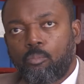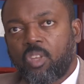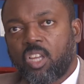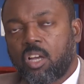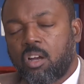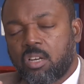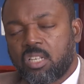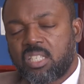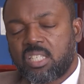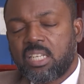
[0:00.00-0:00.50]

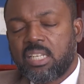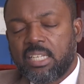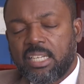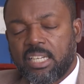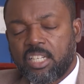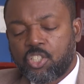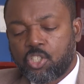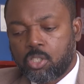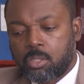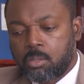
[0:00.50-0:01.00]

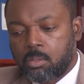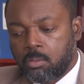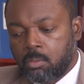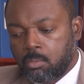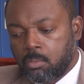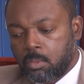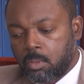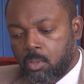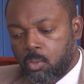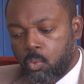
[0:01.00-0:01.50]
conciliation
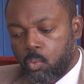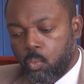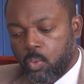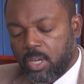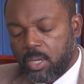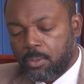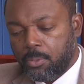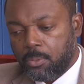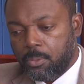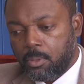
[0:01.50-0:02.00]

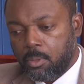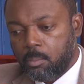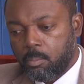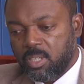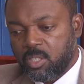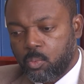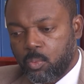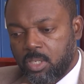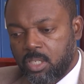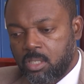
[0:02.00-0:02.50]

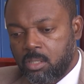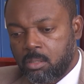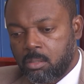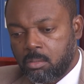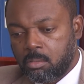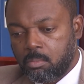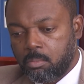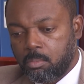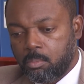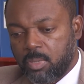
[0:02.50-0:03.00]
between
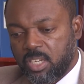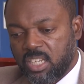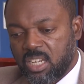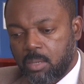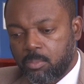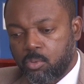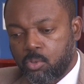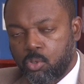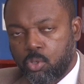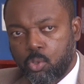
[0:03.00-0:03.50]

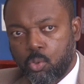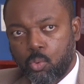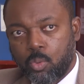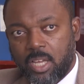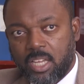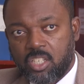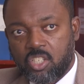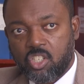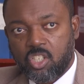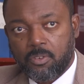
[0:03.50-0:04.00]
BWU
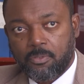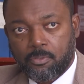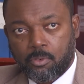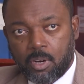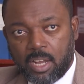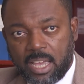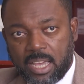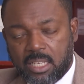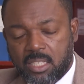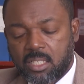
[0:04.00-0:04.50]
and
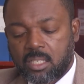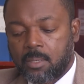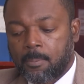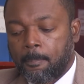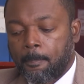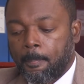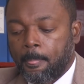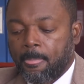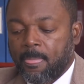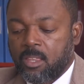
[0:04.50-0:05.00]
G4S,
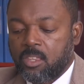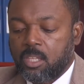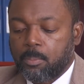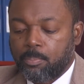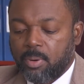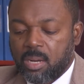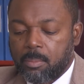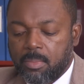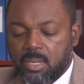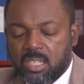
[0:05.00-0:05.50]
the
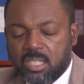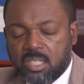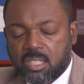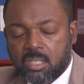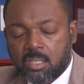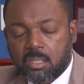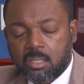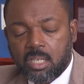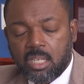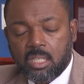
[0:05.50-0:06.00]
Prime
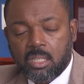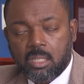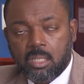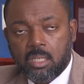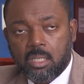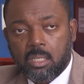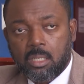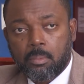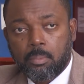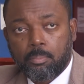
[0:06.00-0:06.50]
Minister in
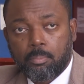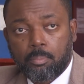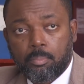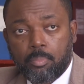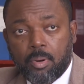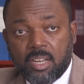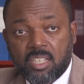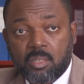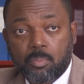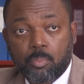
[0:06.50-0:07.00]
the
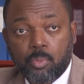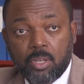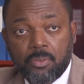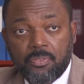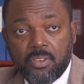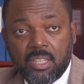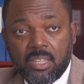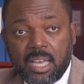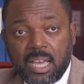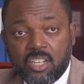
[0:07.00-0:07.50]
press
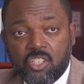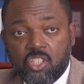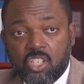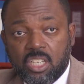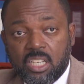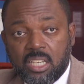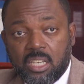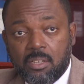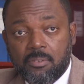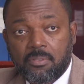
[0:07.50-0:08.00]
briefing that she
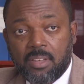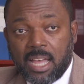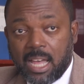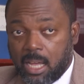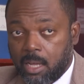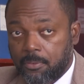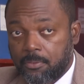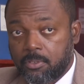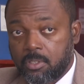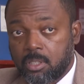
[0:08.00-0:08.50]
gave
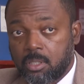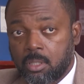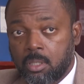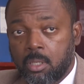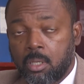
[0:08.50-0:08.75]
after